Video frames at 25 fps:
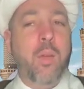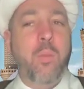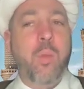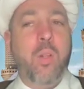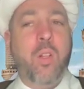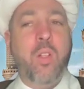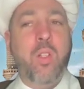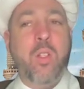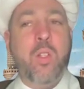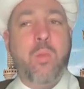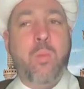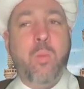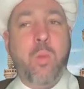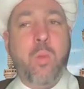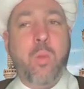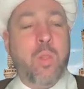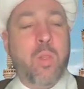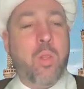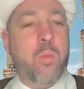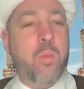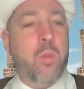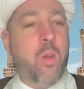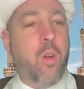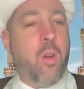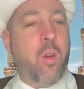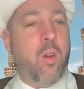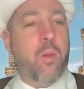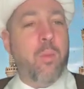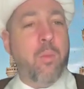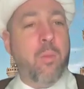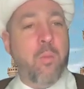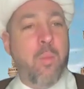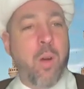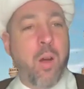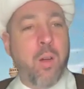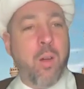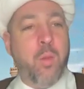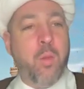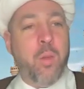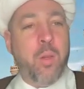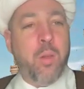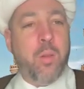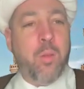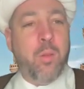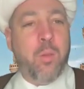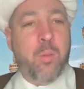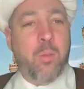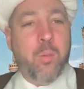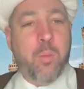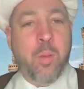because Muslims are
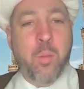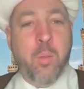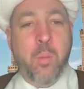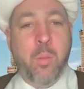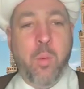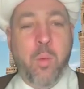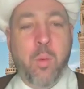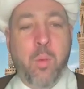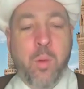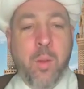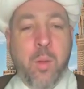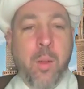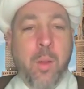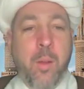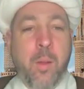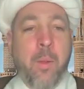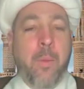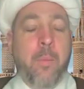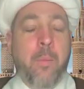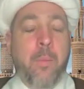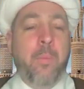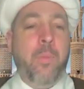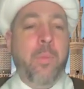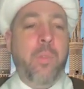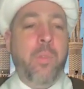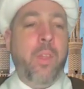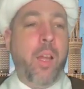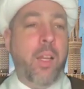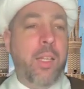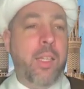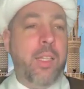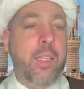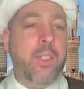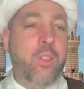moderate people, not